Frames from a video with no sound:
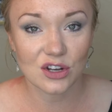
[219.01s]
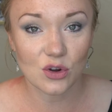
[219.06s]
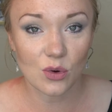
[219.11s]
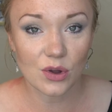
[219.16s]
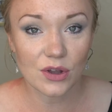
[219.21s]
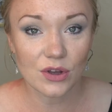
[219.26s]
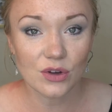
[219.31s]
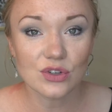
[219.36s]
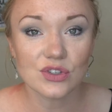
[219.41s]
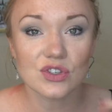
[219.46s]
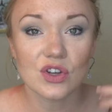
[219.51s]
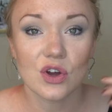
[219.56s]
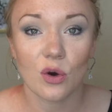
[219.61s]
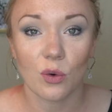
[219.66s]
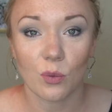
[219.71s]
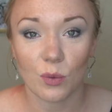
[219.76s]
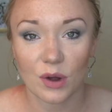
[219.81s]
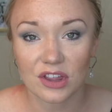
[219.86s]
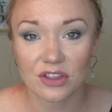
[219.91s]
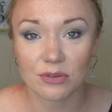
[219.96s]
oils
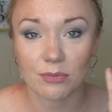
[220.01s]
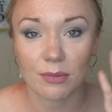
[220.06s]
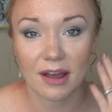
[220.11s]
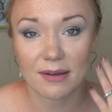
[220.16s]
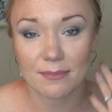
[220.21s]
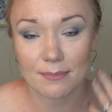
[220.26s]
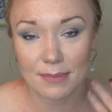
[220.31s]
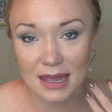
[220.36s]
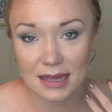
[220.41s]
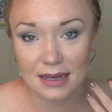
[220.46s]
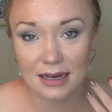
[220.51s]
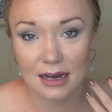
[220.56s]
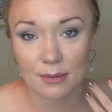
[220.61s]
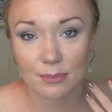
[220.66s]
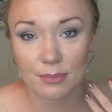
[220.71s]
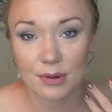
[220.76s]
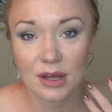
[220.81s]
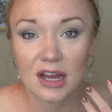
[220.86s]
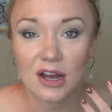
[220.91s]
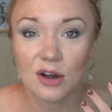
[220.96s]
with my
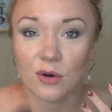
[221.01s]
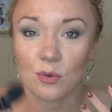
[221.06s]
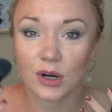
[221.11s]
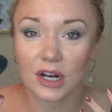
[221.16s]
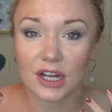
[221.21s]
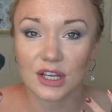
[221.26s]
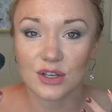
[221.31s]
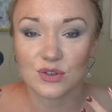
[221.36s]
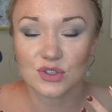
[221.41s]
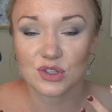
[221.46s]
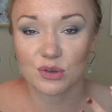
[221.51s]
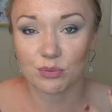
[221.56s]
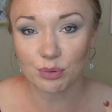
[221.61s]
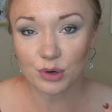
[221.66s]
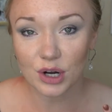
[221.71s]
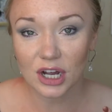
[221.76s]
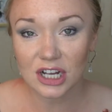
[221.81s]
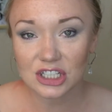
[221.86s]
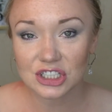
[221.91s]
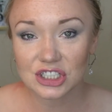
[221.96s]
makeup. When I use the
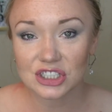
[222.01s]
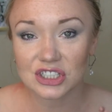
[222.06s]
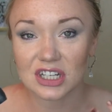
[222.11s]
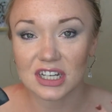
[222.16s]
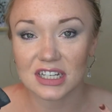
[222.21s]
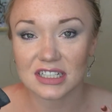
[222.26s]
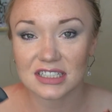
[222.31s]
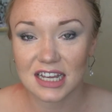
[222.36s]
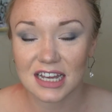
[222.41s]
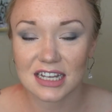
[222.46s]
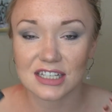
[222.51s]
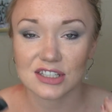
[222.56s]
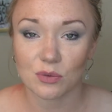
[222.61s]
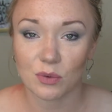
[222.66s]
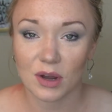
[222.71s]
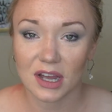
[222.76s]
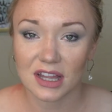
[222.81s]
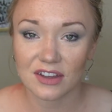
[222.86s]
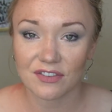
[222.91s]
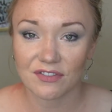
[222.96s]
brush, it takes
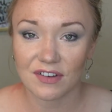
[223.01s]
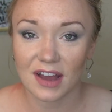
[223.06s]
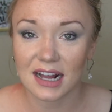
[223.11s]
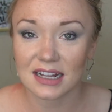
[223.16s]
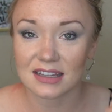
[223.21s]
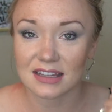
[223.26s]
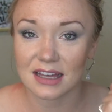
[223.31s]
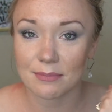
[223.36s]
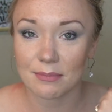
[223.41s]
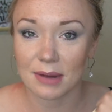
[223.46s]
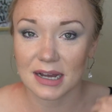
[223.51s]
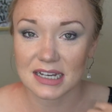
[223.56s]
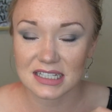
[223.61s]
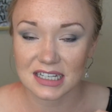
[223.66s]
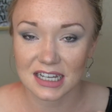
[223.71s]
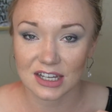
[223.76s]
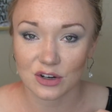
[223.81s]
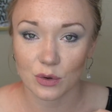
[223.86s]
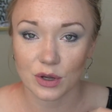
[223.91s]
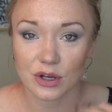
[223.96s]
away the fact that my
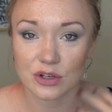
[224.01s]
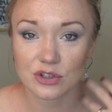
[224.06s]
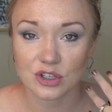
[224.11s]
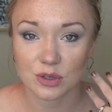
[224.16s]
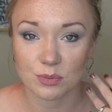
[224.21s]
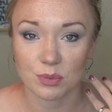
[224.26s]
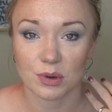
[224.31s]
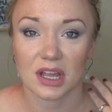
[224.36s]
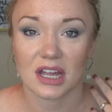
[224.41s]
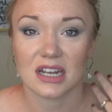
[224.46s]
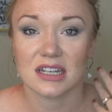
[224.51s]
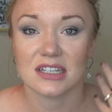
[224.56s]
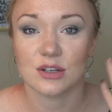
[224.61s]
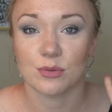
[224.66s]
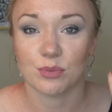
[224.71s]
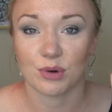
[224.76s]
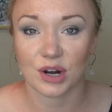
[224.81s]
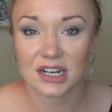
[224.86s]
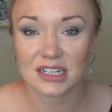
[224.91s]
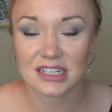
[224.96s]
skin oils could begin
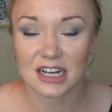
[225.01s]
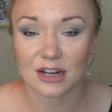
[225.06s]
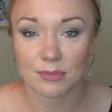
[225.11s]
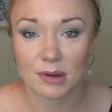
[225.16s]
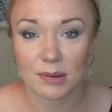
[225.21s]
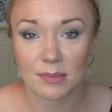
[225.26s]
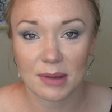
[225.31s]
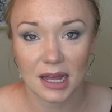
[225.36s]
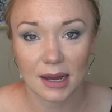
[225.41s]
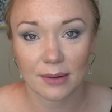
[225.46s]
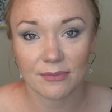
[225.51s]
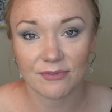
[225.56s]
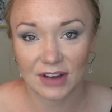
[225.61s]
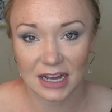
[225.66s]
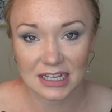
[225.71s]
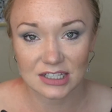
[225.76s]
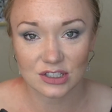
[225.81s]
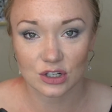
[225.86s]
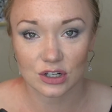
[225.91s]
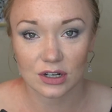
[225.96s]
to break down my makeup
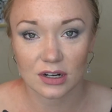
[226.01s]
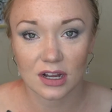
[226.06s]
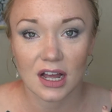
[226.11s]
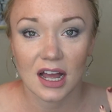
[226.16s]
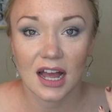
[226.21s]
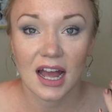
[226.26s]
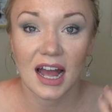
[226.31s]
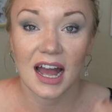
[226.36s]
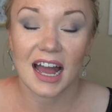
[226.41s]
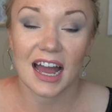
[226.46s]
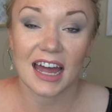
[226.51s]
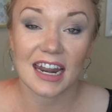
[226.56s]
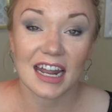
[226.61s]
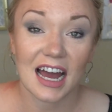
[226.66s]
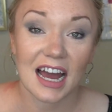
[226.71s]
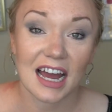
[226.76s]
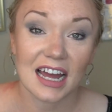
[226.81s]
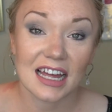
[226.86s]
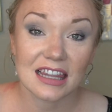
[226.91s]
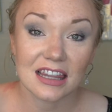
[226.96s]
faster. And
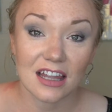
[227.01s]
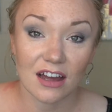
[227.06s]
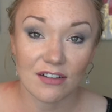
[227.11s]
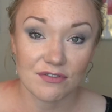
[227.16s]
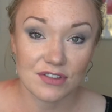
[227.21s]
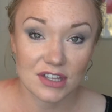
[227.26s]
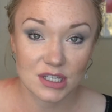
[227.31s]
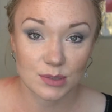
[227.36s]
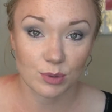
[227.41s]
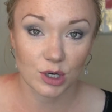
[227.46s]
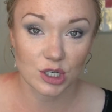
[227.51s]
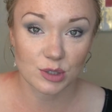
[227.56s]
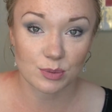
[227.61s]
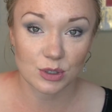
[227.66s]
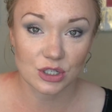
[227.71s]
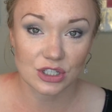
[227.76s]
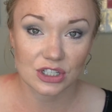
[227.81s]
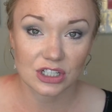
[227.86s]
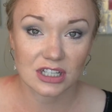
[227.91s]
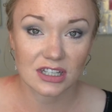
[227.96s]
I love this brush
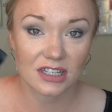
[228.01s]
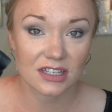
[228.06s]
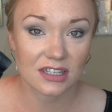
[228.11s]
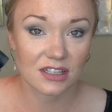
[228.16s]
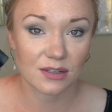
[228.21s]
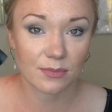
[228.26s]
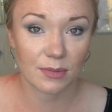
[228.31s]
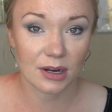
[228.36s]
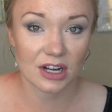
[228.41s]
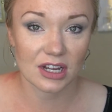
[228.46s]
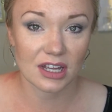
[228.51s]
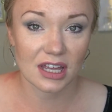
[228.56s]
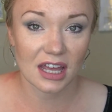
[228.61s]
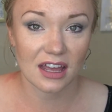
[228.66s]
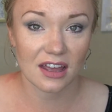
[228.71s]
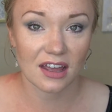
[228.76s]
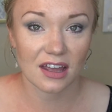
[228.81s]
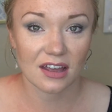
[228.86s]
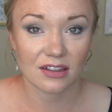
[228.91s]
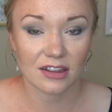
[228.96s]
personally. This is the Mary
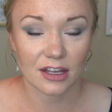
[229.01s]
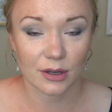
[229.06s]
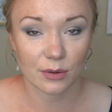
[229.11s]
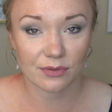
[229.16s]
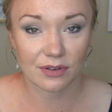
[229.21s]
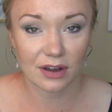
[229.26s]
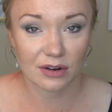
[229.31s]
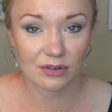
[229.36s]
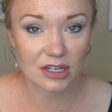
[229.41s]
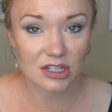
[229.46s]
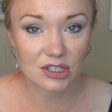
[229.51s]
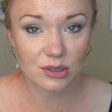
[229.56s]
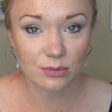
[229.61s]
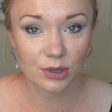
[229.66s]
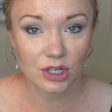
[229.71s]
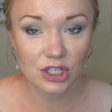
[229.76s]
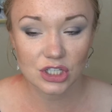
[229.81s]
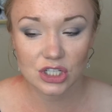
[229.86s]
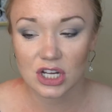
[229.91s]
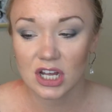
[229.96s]
Kay Liquid Foundation
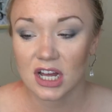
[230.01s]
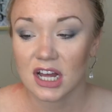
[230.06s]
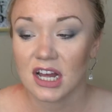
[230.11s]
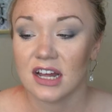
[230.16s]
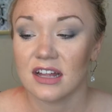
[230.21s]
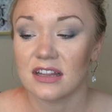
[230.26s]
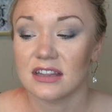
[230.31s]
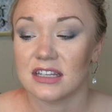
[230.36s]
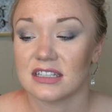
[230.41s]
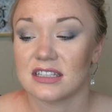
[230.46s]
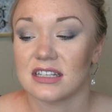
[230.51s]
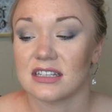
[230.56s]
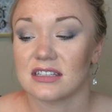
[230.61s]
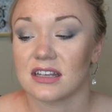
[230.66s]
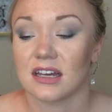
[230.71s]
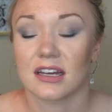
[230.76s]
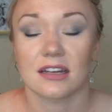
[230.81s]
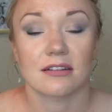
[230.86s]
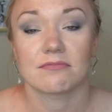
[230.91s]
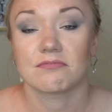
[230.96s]
Brush. This is
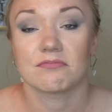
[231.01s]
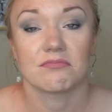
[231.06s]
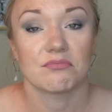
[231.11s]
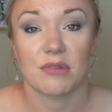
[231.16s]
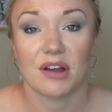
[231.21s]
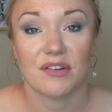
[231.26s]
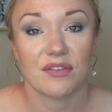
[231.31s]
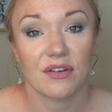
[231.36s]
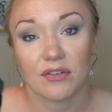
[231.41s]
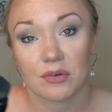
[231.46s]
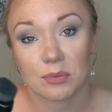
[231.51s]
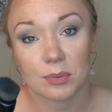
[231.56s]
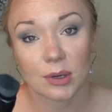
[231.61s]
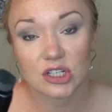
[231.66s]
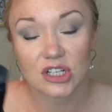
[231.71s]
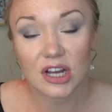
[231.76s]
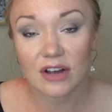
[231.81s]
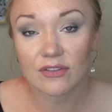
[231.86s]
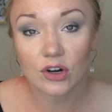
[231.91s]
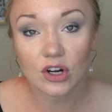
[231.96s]
like my favorite
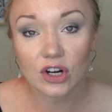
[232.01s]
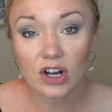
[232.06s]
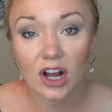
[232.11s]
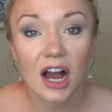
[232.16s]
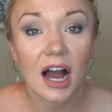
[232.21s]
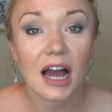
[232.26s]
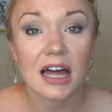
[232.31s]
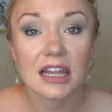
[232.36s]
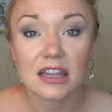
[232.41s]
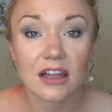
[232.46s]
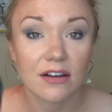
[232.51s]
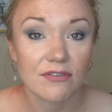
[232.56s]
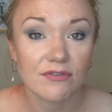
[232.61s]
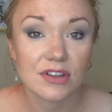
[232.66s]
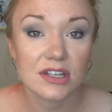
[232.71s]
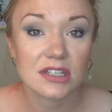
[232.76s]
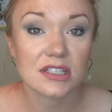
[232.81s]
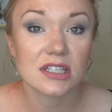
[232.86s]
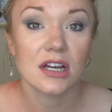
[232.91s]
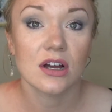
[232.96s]
brush ever. I love
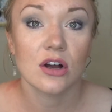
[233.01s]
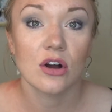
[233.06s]
this